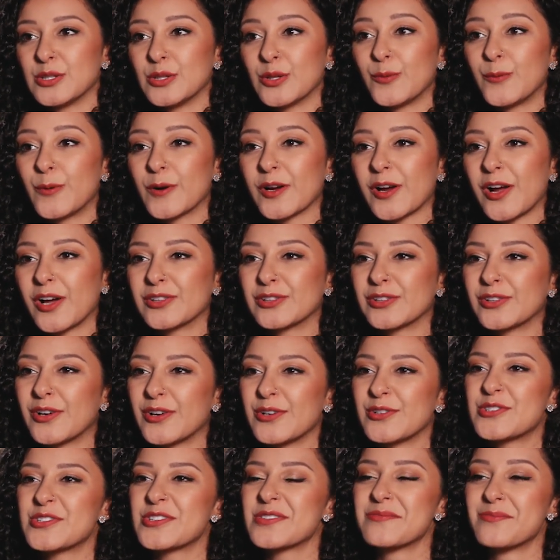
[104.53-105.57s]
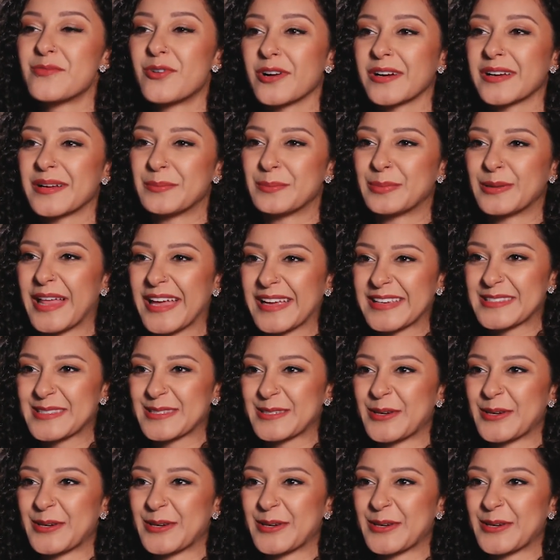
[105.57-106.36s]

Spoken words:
you'll work on larger, more complex